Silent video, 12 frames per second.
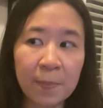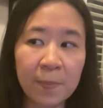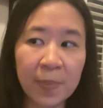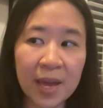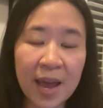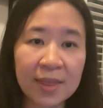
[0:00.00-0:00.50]

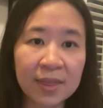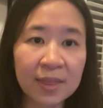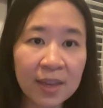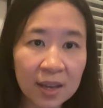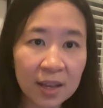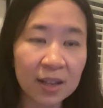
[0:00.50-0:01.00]
but I
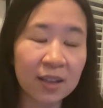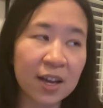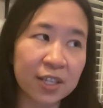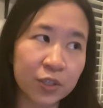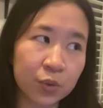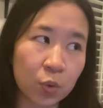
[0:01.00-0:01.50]
think
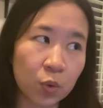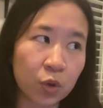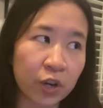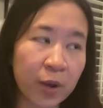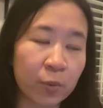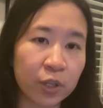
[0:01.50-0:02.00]

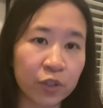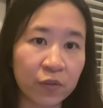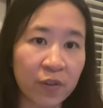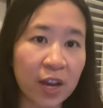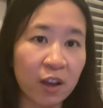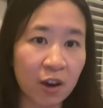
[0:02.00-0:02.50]
Glassdoor and what you're finding